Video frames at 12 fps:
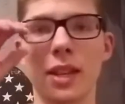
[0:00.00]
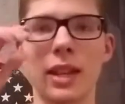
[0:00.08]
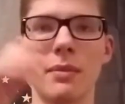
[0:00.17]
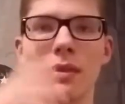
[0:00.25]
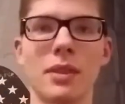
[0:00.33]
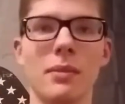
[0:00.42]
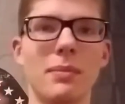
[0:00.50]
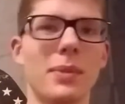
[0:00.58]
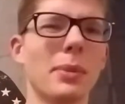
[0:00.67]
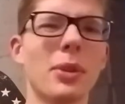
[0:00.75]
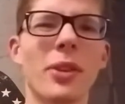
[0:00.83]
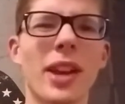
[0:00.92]
and
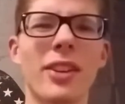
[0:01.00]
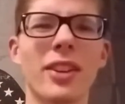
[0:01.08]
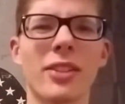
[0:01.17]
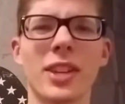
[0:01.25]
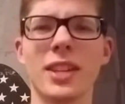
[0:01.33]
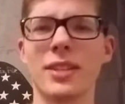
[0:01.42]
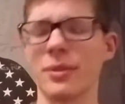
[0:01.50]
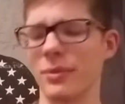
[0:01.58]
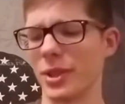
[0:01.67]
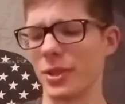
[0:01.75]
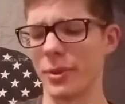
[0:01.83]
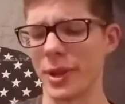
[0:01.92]
people don't carry other keys,
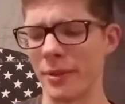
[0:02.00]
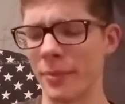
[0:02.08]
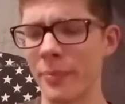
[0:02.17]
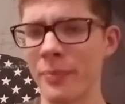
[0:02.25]
which is weird.